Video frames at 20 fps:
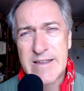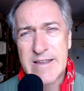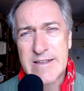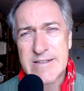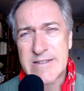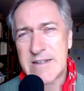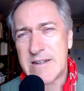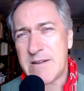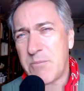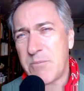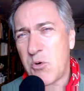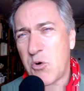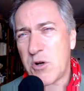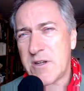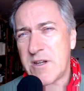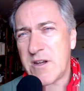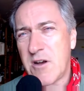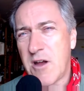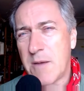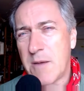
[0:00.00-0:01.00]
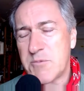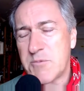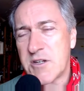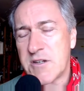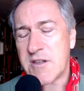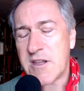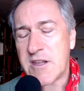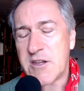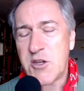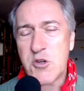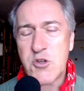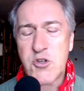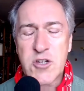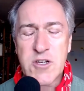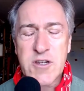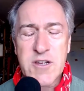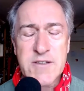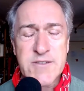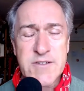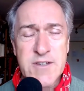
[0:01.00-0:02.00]
it's an important option that you
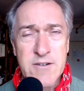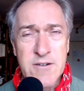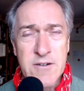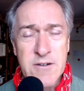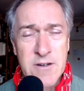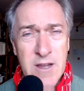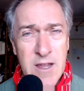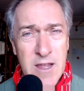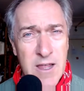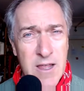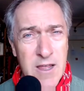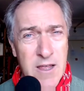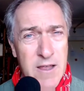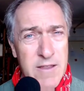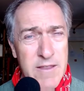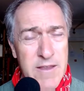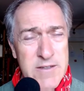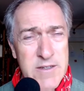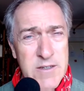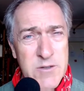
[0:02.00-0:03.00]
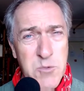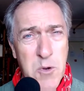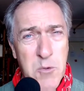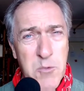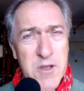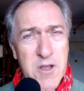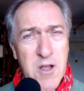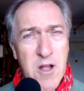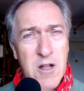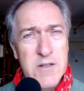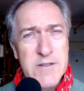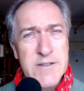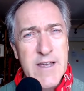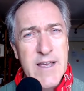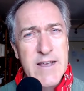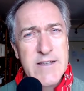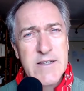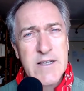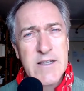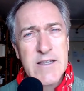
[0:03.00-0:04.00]
should consider. This is what we call
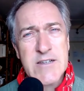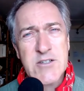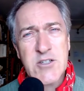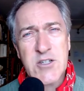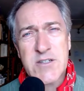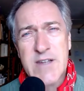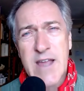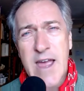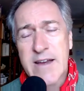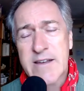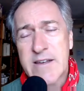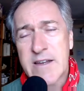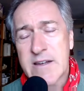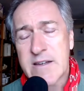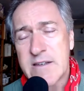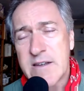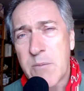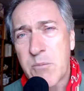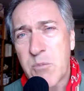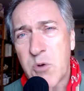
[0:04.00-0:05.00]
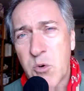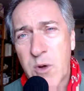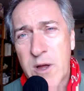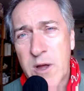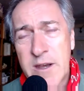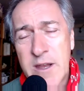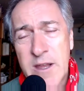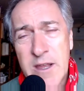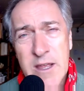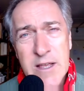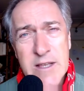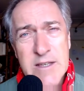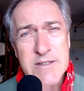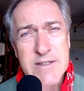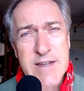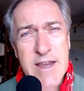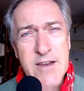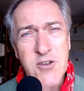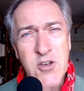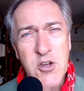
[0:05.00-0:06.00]
de-escalation tactic number one.
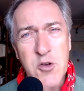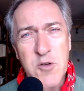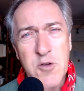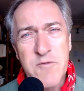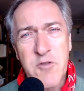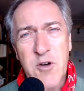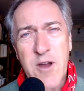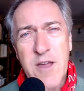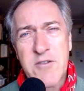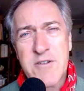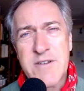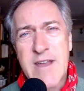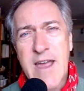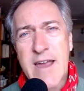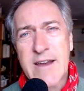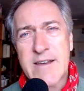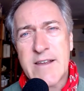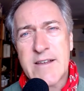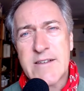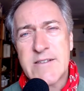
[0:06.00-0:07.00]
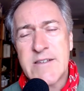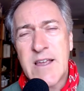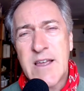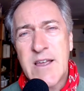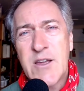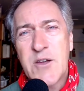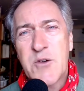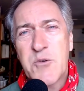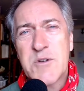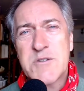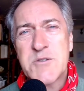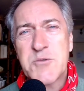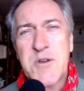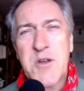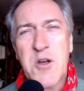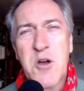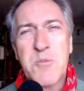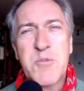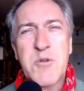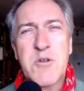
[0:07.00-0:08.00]
Stay tuned for other tactics, which we
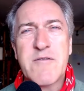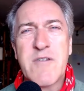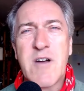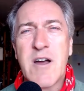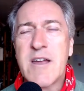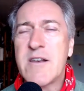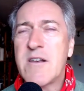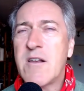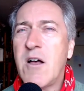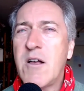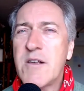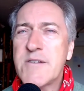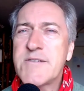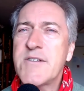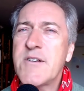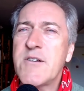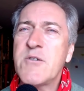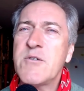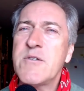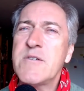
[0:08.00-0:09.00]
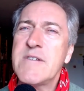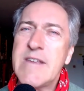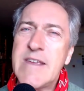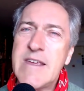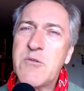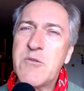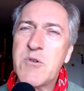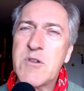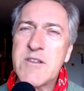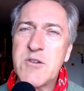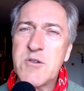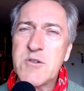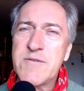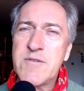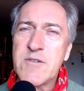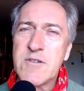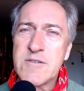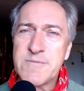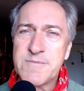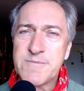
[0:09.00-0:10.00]
hope you'll find also equally
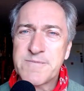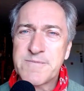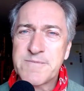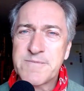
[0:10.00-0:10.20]
useful.